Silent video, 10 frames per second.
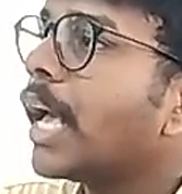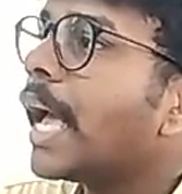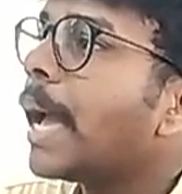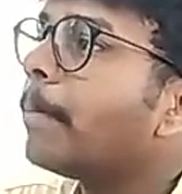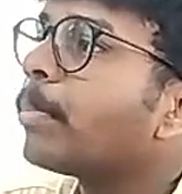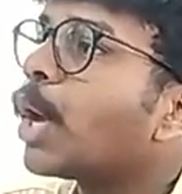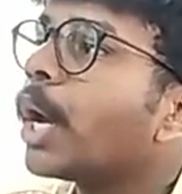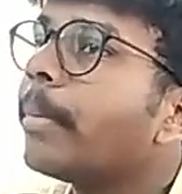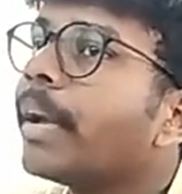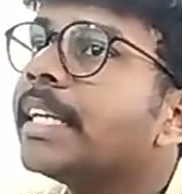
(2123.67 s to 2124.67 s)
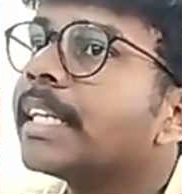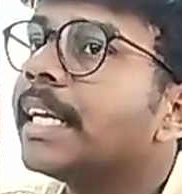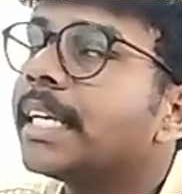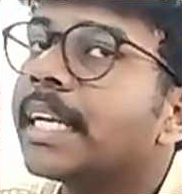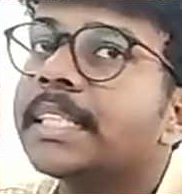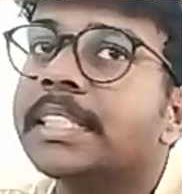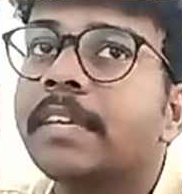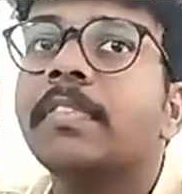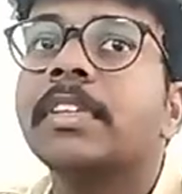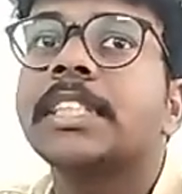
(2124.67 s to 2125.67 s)
Employment
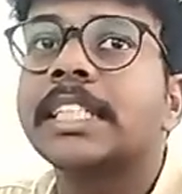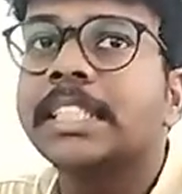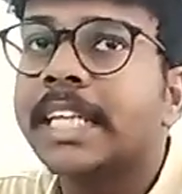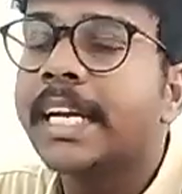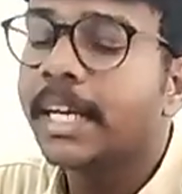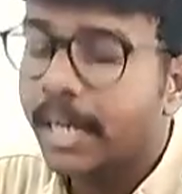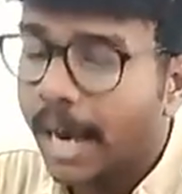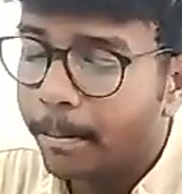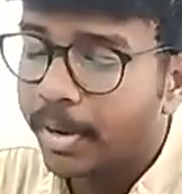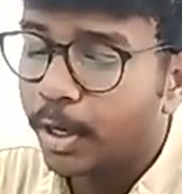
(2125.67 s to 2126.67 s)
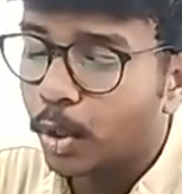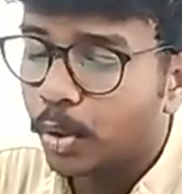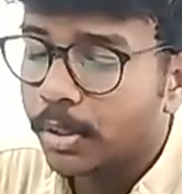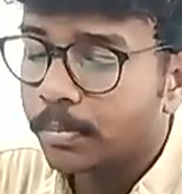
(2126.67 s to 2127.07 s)
intensive, sustained rapid growth.